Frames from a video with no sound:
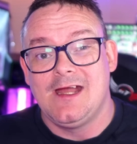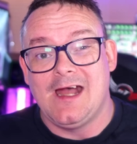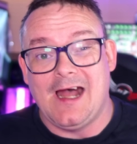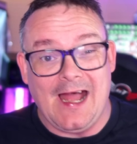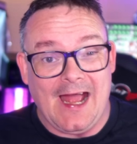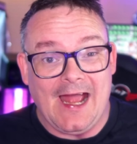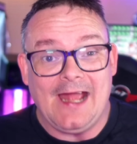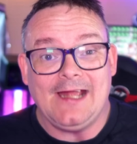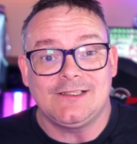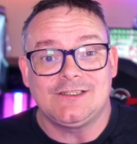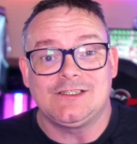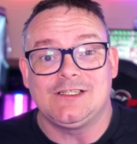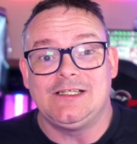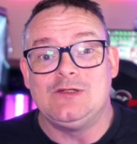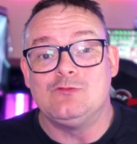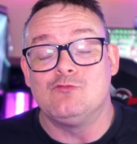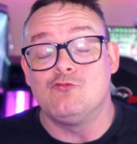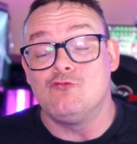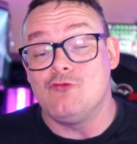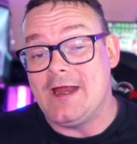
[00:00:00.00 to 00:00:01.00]
I
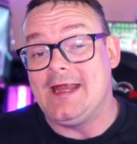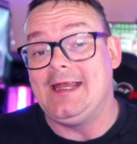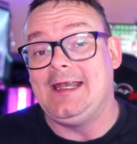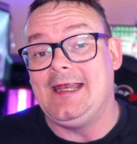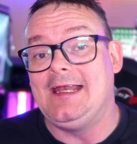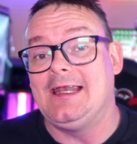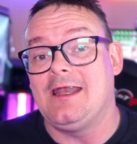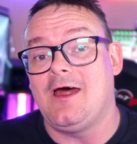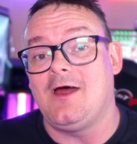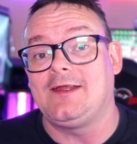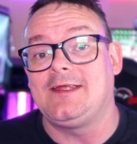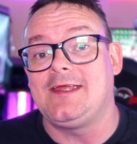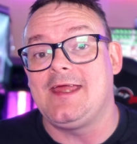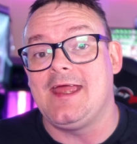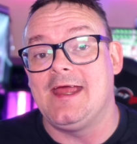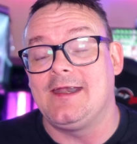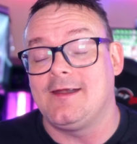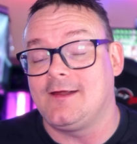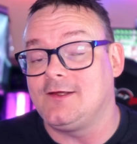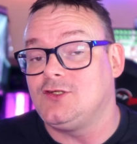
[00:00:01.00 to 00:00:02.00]
actually really like
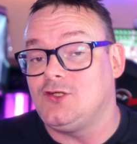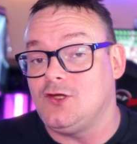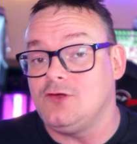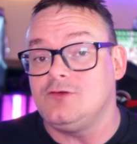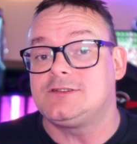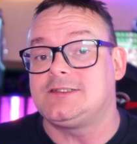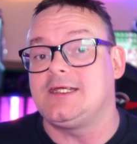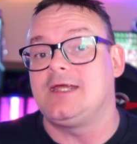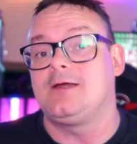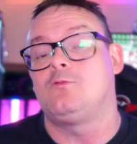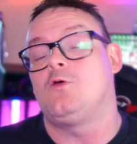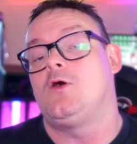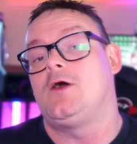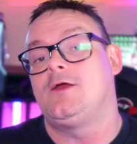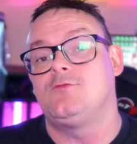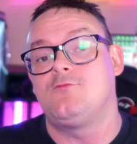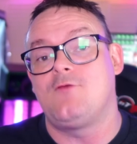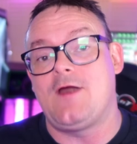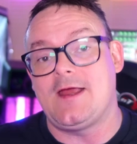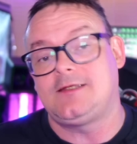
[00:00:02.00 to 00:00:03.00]
it and I use it
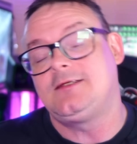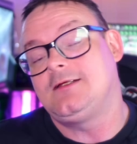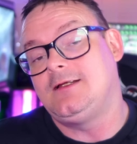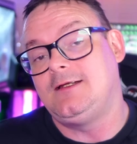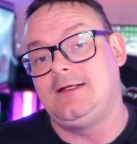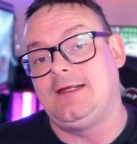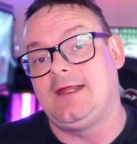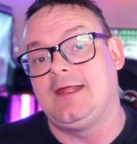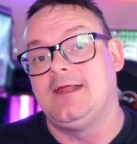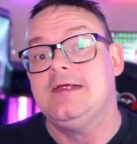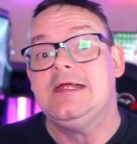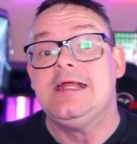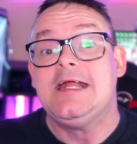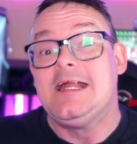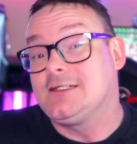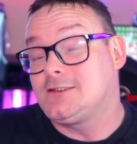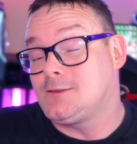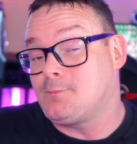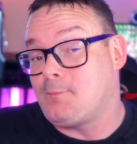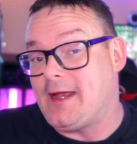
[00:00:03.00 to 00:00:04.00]
quite regularly,
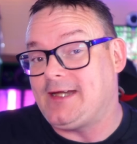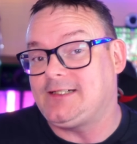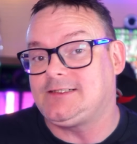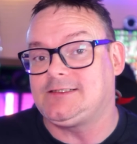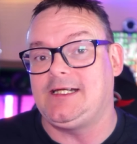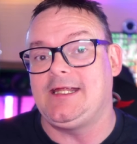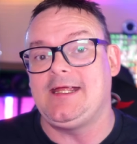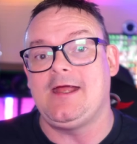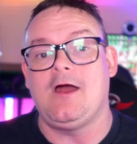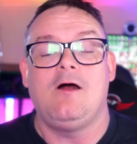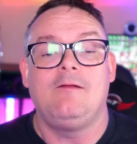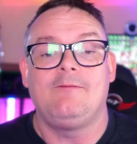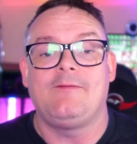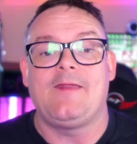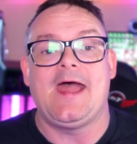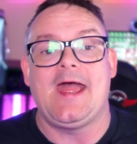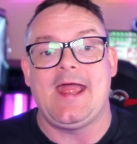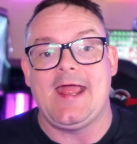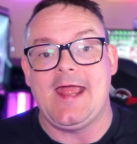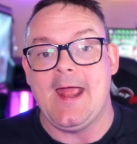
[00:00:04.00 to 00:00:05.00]
especially on
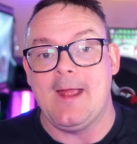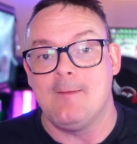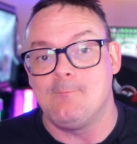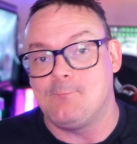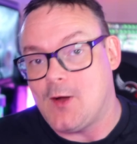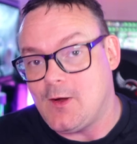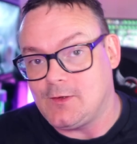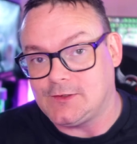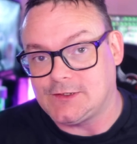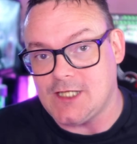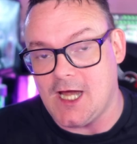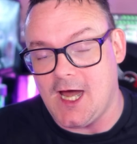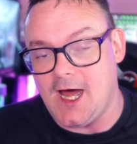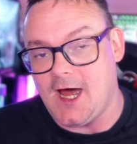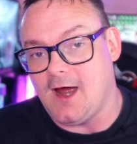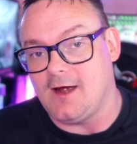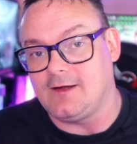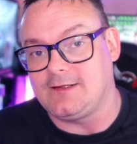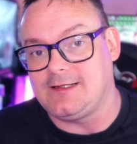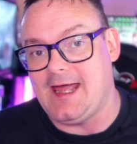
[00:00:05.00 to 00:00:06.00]
that Hitbox
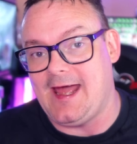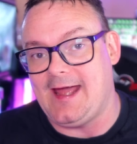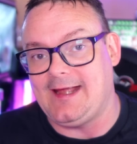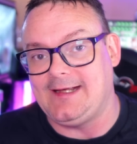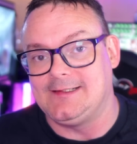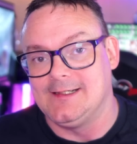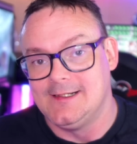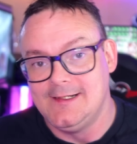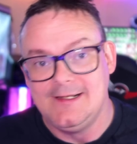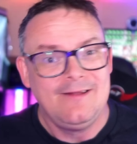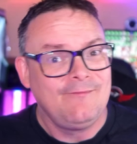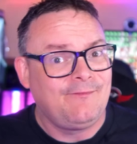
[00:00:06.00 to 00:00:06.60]
arcade.